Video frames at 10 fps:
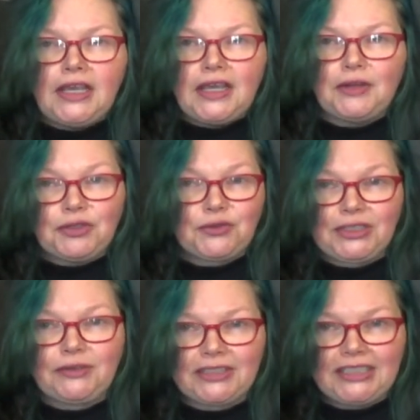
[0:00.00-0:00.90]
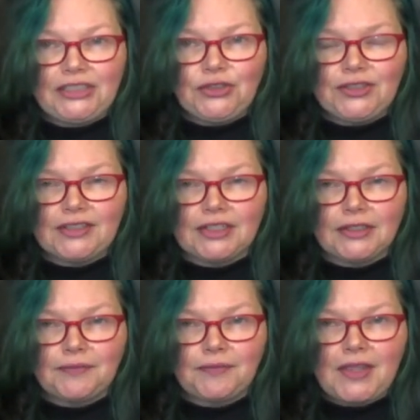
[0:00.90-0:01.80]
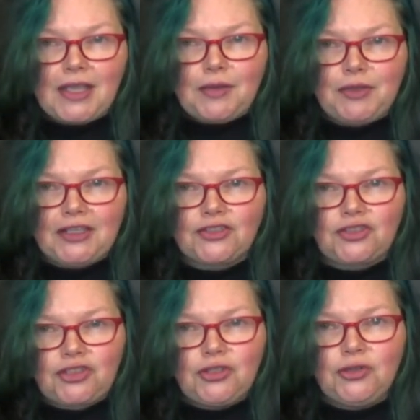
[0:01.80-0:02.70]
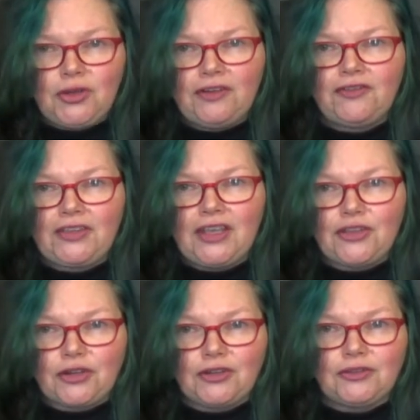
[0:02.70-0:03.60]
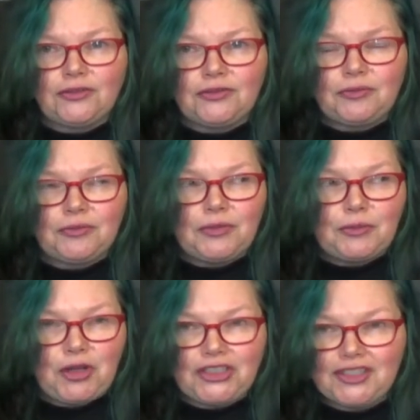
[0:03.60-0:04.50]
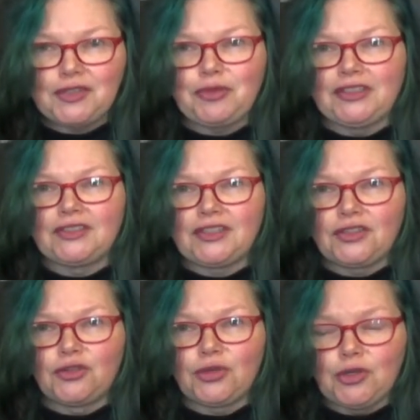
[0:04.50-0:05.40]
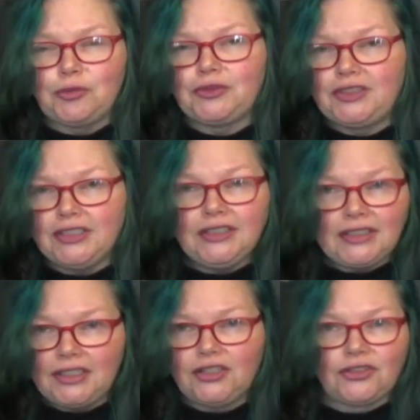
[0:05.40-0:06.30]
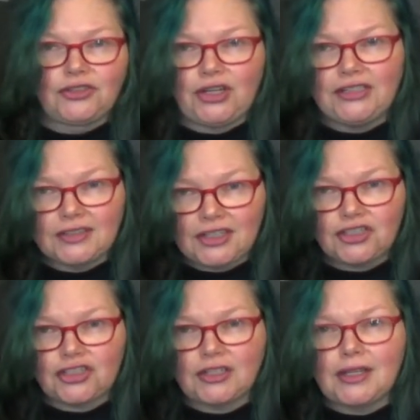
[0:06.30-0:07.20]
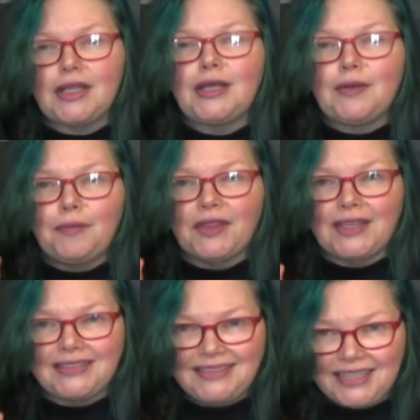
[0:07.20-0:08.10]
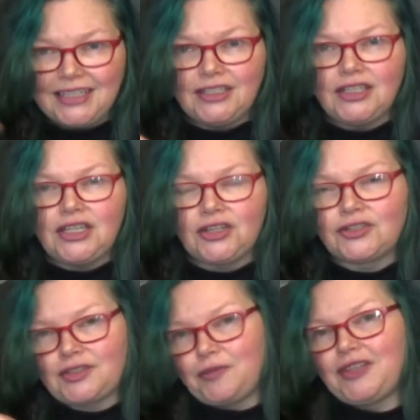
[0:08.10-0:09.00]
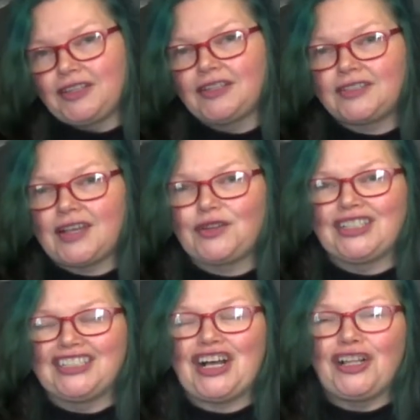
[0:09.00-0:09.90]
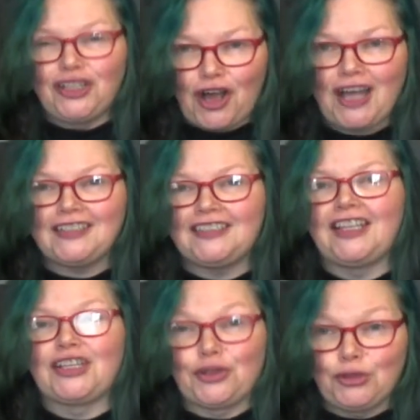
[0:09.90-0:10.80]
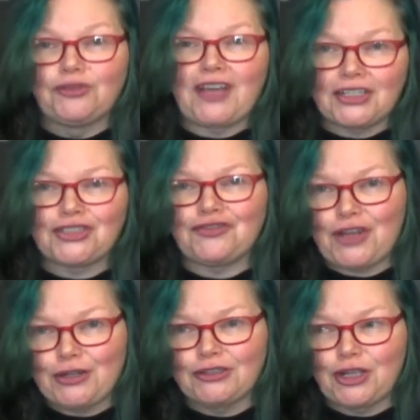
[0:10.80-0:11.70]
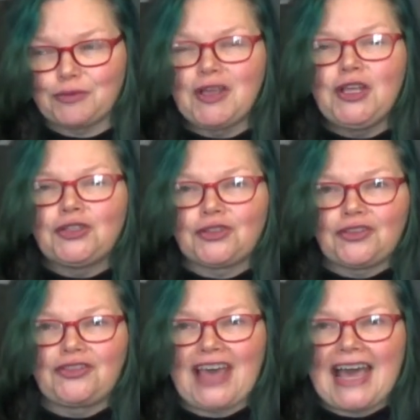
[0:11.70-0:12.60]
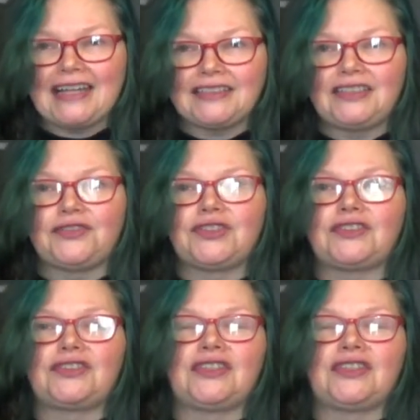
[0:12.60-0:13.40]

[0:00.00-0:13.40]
And it was really, really interesting, because two of the other participants in the group didn't hear the train station, but they did hear something that sounded a lot like an old-fashioned fire alarm. So that gives us